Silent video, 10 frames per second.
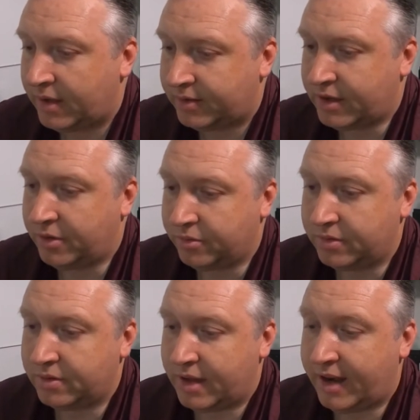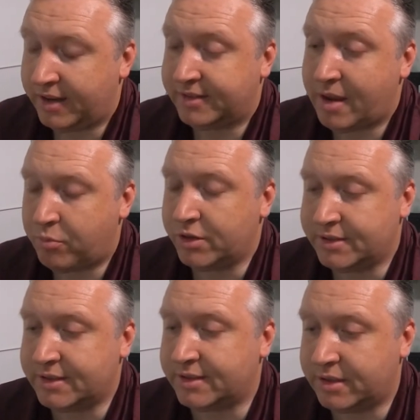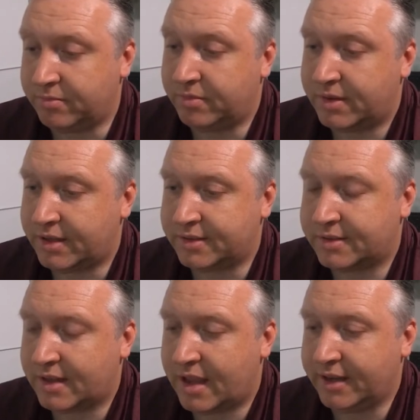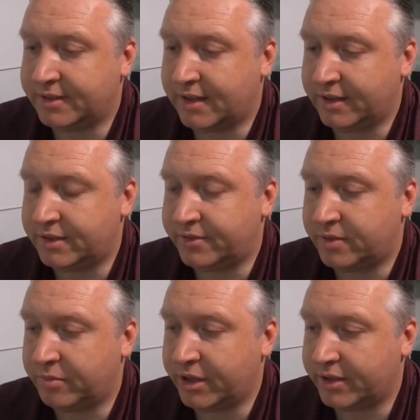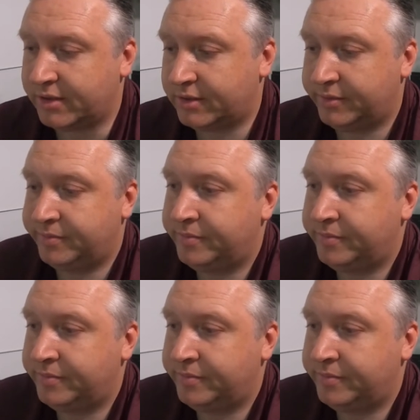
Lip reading: So in a separate system that's isolated from the others.